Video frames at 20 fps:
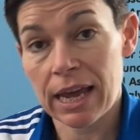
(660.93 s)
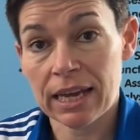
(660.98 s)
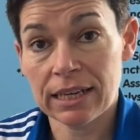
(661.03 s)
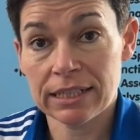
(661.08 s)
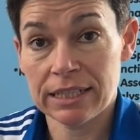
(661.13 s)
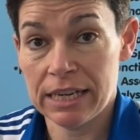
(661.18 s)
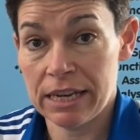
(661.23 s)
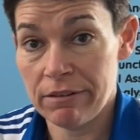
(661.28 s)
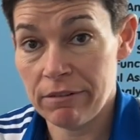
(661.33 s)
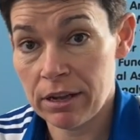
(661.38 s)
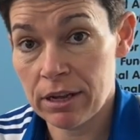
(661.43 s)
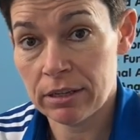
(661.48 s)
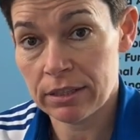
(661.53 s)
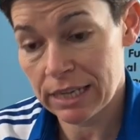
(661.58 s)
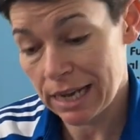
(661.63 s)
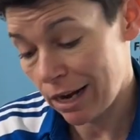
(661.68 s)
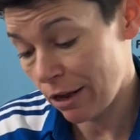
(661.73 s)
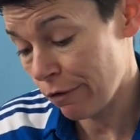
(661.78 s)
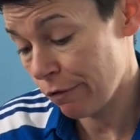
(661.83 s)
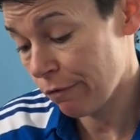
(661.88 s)
anterior
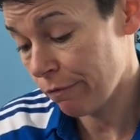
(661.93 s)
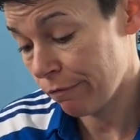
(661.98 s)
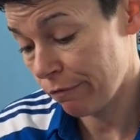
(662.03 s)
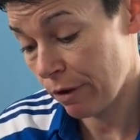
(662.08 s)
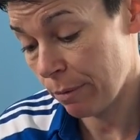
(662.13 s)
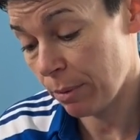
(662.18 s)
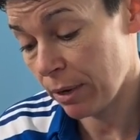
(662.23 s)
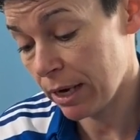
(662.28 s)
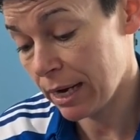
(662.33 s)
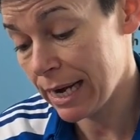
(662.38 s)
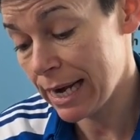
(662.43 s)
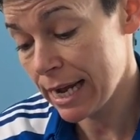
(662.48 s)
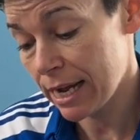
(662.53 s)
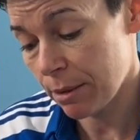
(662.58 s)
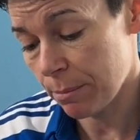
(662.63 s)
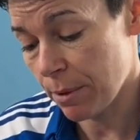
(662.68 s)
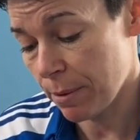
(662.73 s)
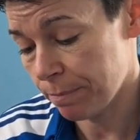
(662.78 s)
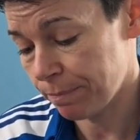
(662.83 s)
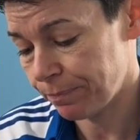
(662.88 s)
talofibular
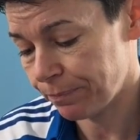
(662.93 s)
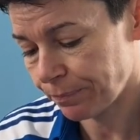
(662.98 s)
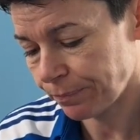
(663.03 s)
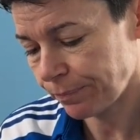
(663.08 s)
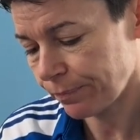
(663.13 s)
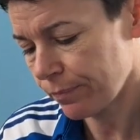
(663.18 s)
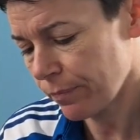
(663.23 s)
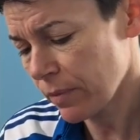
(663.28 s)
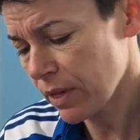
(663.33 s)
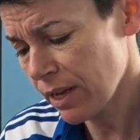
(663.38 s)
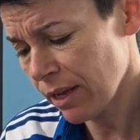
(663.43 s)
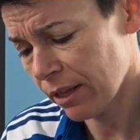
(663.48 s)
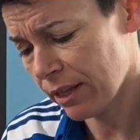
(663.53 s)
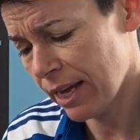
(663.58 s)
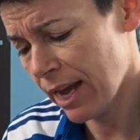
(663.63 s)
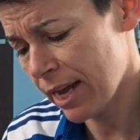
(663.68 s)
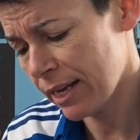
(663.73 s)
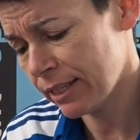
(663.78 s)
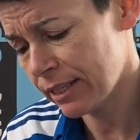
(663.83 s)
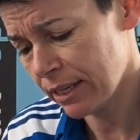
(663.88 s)
ligament,
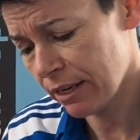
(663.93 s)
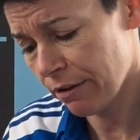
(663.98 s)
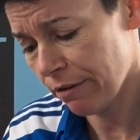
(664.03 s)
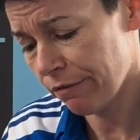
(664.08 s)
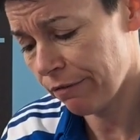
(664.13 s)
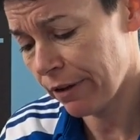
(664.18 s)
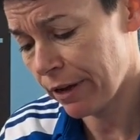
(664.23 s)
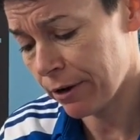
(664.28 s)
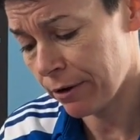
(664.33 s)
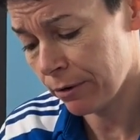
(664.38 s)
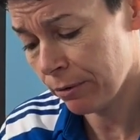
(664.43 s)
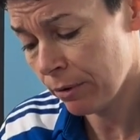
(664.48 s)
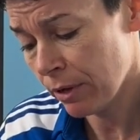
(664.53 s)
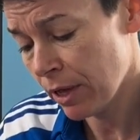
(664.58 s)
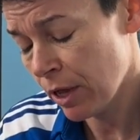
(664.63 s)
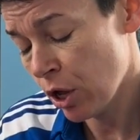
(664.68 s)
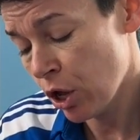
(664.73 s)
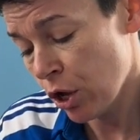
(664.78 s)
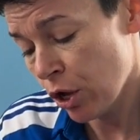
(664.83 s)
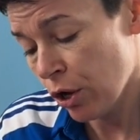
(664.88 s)
the ATFL,
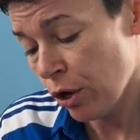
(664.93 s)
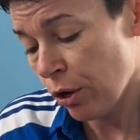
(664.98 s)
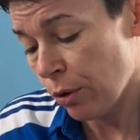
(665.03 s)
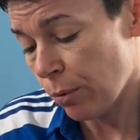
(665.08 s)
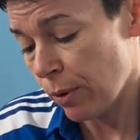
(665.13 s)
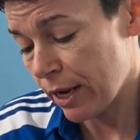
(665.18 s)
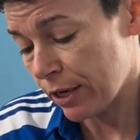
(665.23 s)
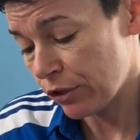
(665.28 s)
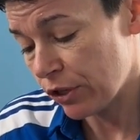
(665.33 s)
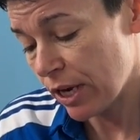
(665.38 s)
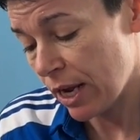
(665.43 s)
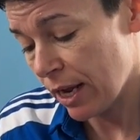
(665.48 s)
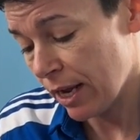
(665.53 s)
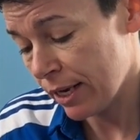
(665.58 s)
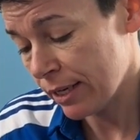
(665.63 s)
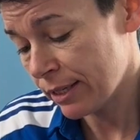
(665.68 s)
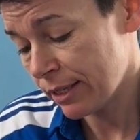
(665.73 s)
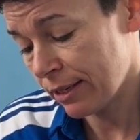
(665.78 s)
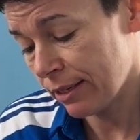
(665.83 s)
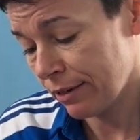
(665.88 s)
which
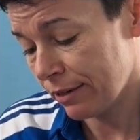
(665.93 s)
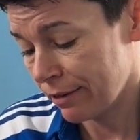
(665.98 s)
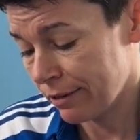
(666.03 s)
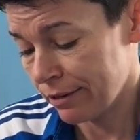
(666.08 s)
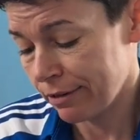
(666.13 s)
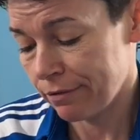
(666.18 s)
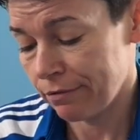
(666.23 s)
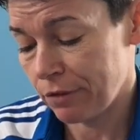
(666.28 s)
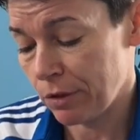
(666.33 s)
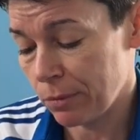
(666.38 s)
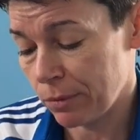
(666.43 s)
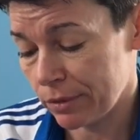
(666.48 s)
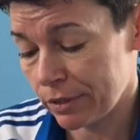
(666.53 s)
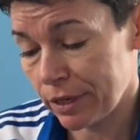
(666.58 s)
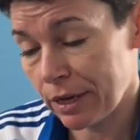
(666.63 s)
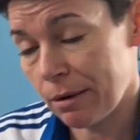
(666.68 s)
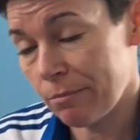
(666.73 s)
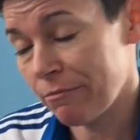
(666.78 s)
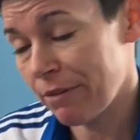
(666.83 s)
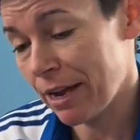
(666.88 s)
is, if you want to
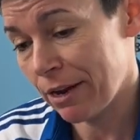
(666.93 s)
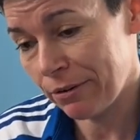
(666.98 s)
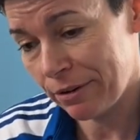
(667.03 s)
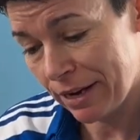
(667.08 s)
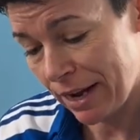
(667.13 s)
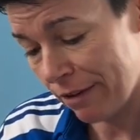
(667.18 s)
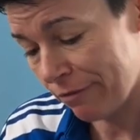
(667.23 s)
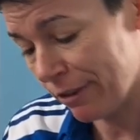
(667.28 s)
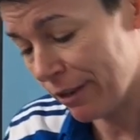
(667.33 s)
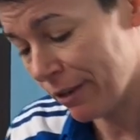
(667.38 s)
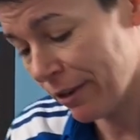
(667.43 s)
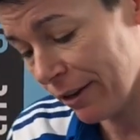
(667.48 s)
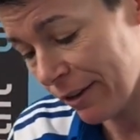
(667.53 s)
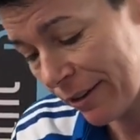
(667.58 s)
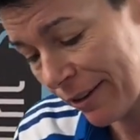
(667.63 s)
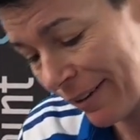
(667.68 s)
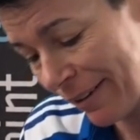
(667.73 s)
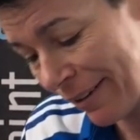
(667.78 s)
come around and have a look.